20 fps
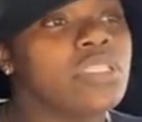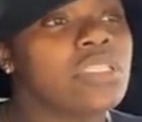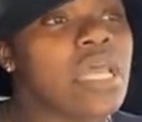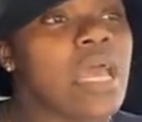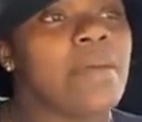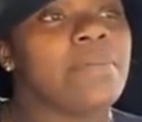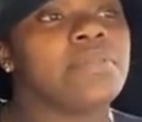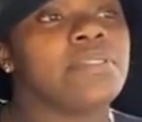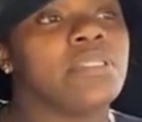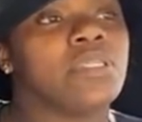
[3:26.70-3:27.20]
is
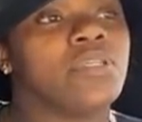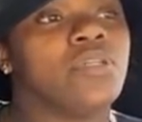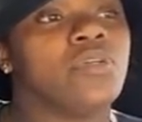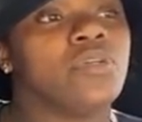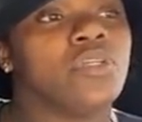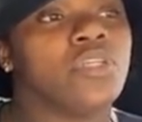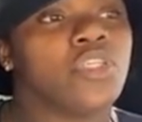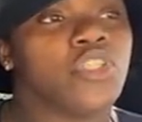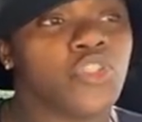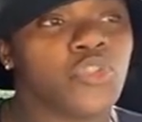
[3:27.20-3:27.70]

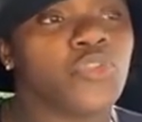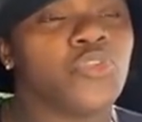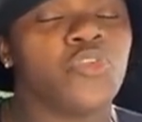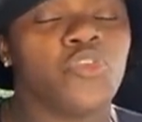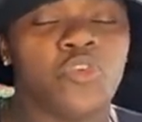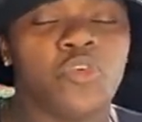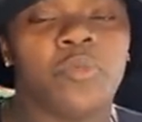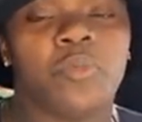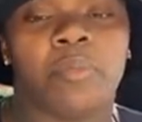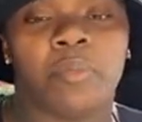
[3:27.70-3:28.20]
absolutely
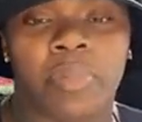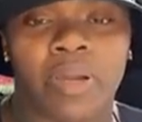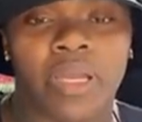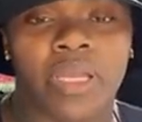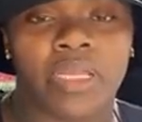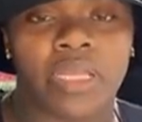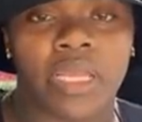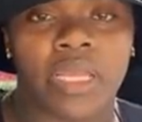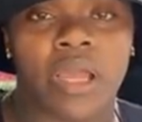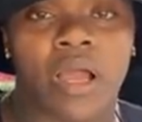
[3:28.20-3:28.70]
true.
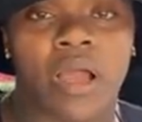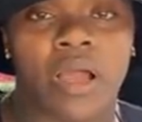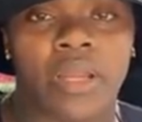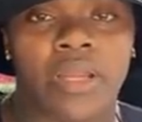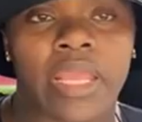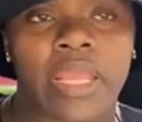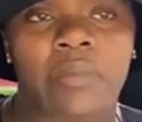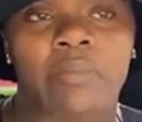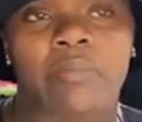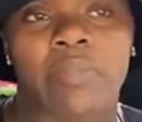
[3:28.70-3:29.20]
But
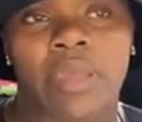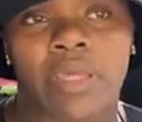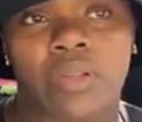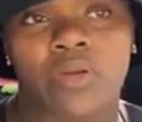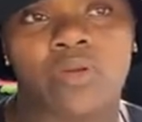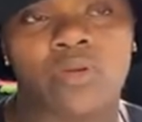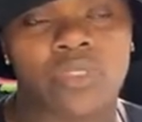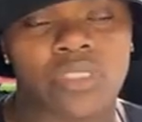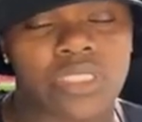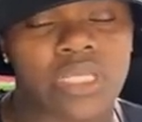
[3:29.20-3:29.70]
on a
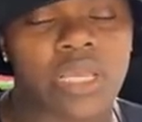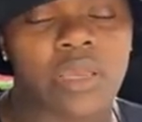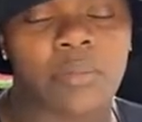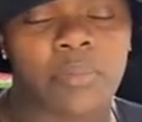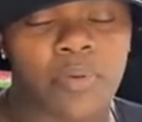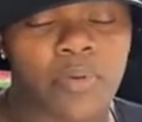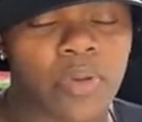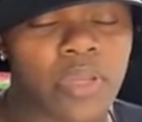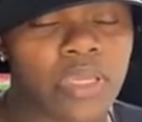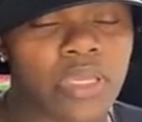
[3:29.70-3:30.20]
medical
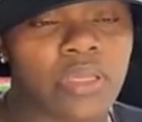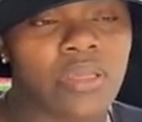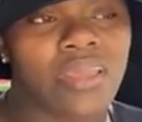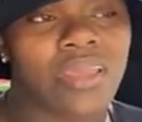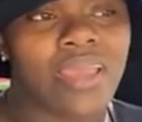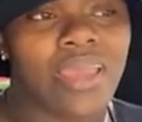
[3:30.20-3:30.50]
standpoint,